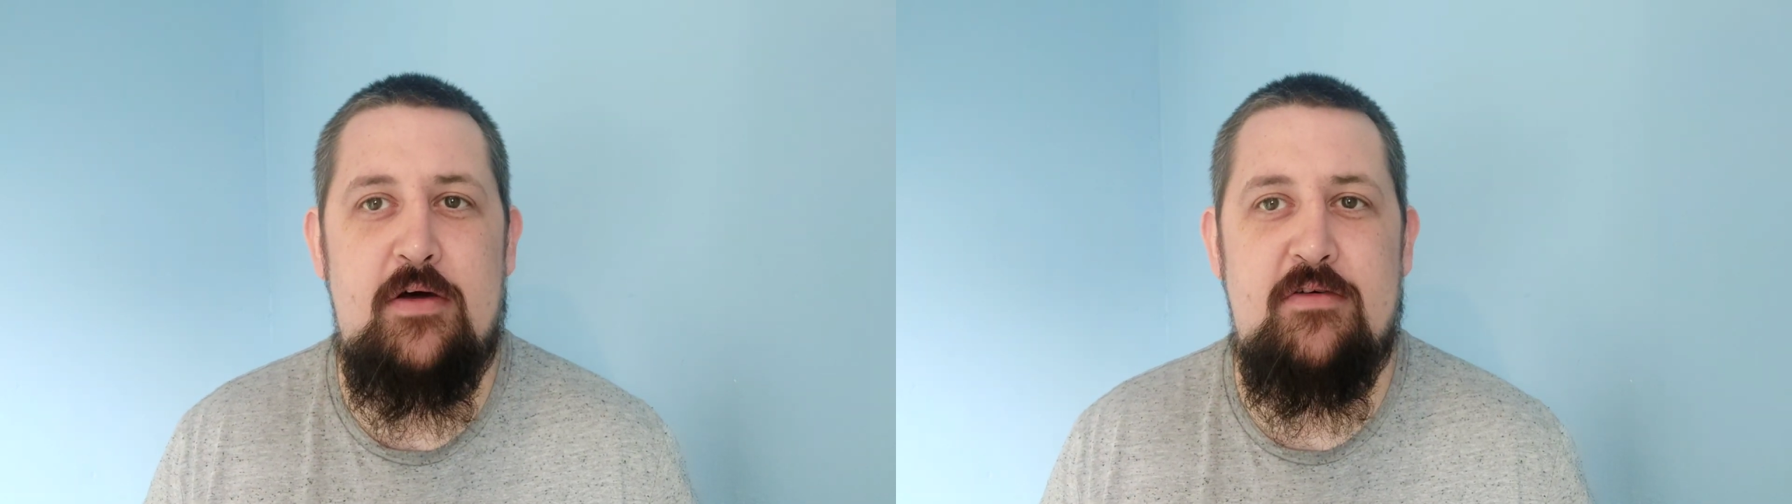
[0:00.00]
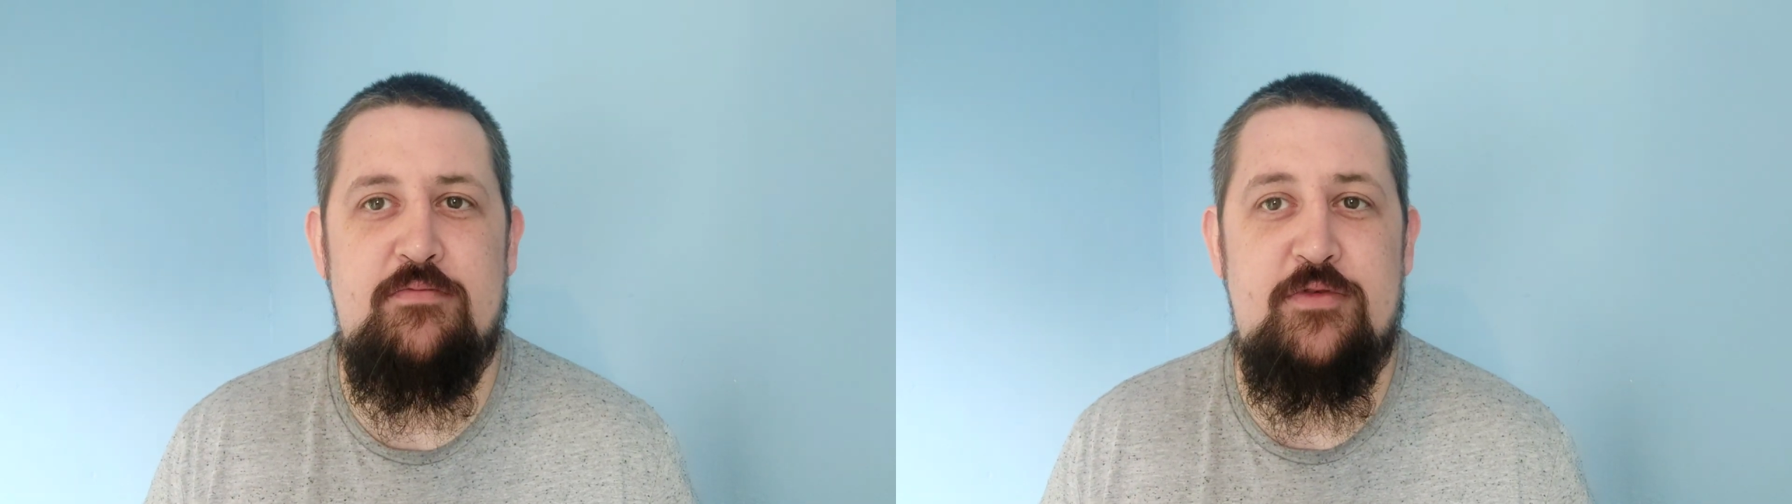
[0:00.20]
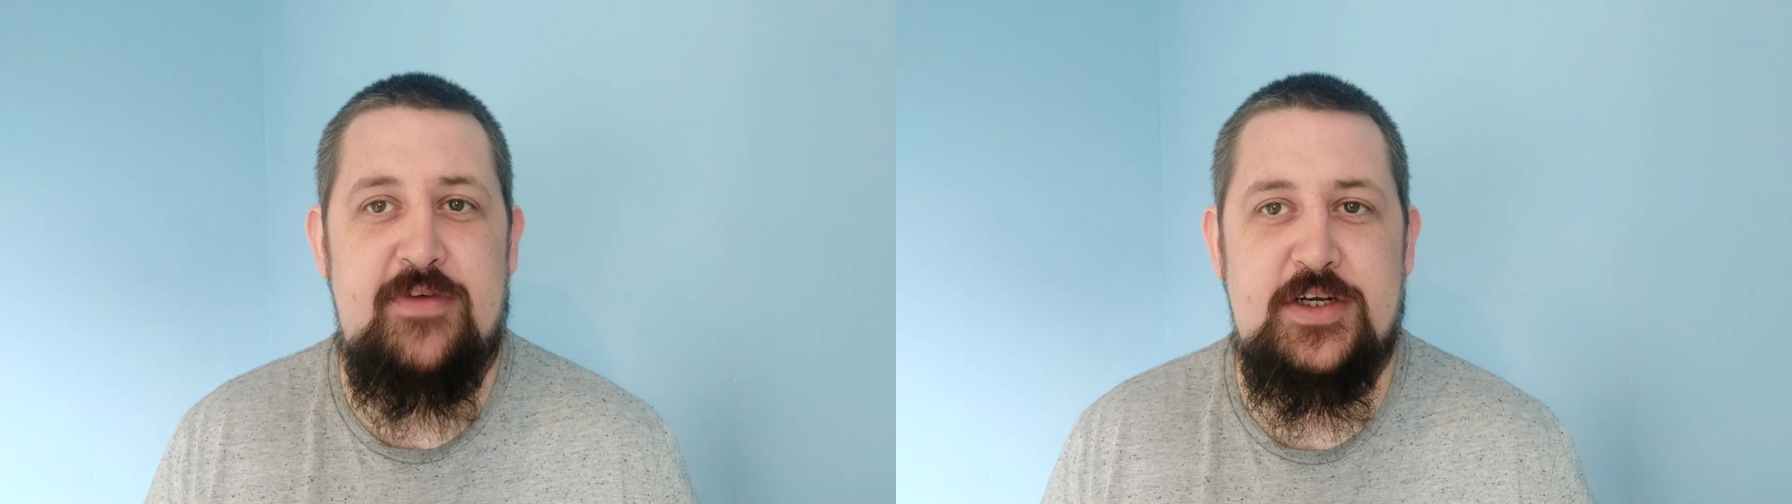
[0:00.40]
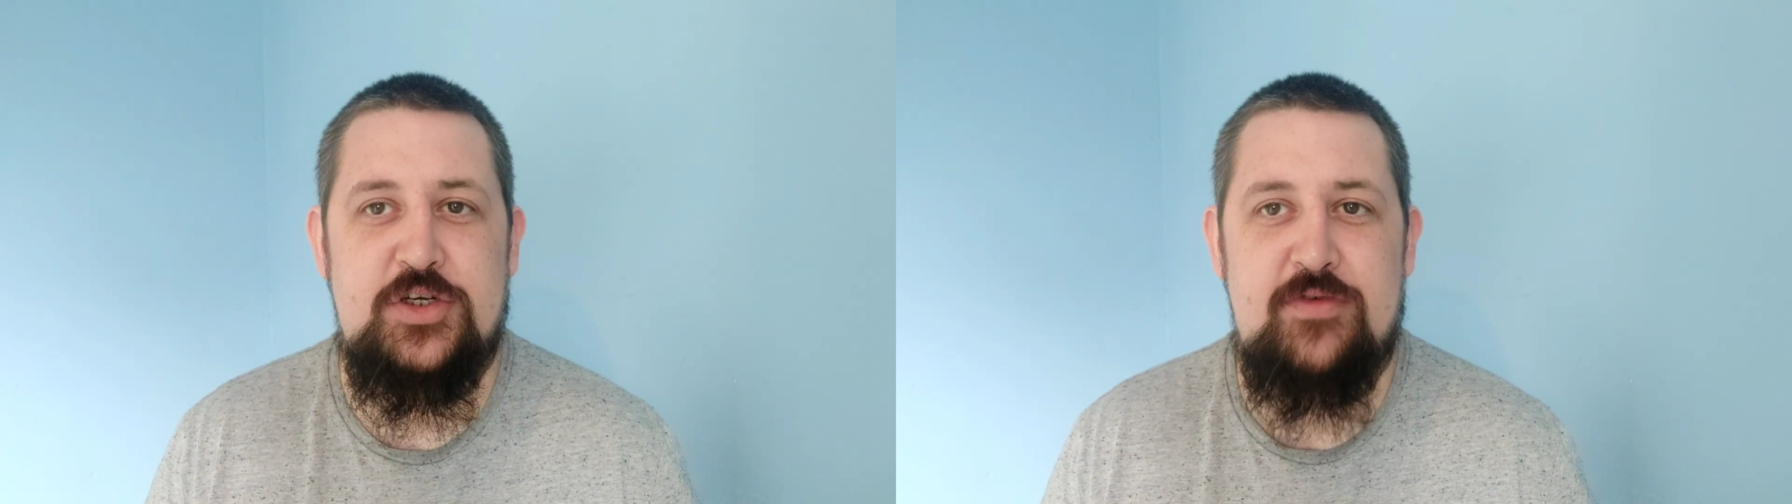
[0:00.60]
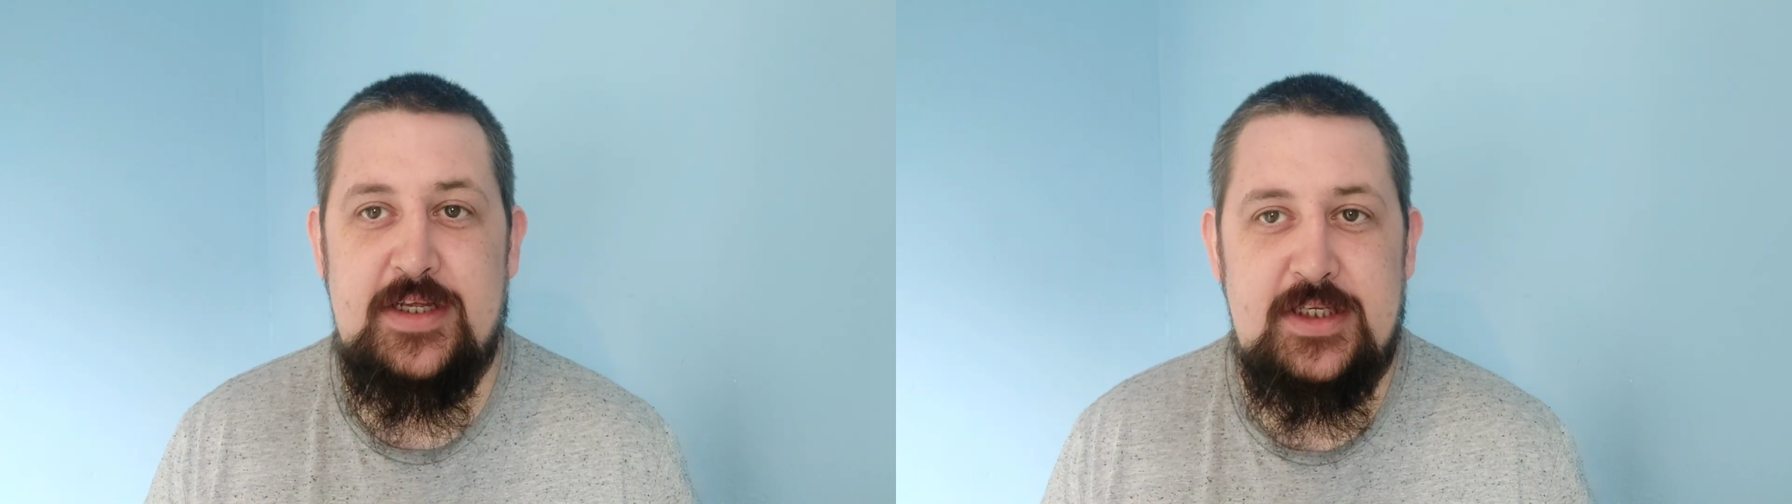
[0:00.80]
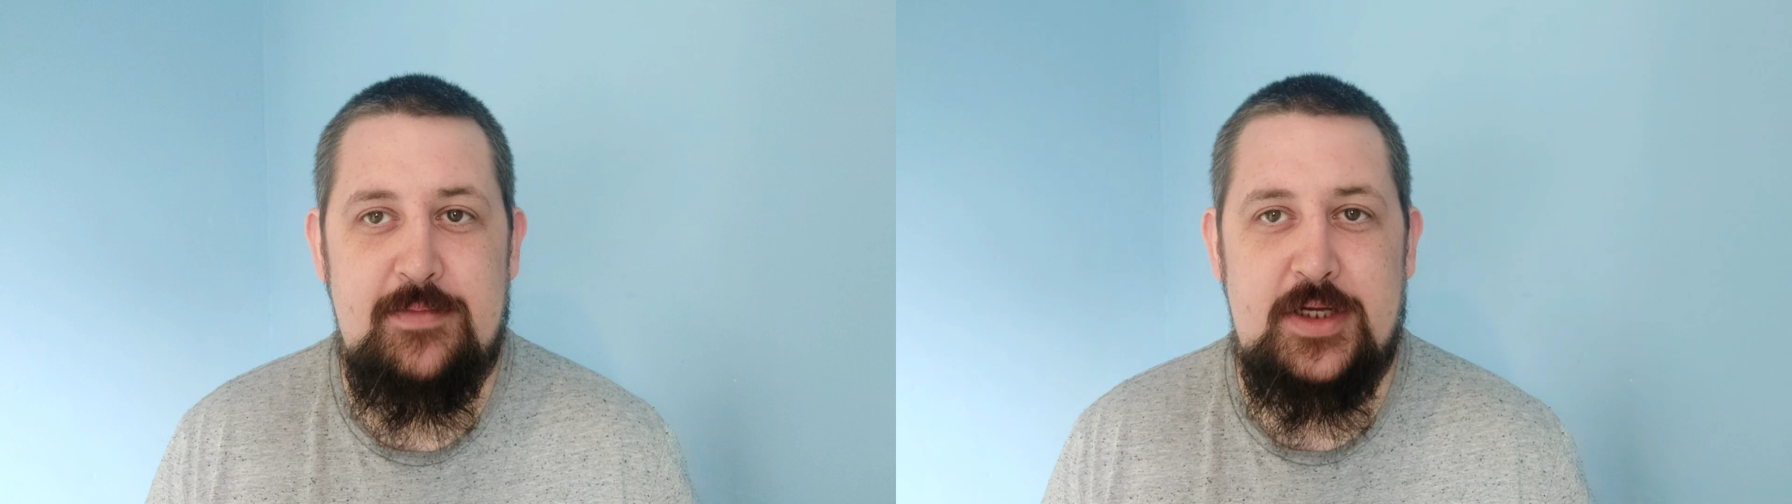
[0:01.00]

of professional wrestling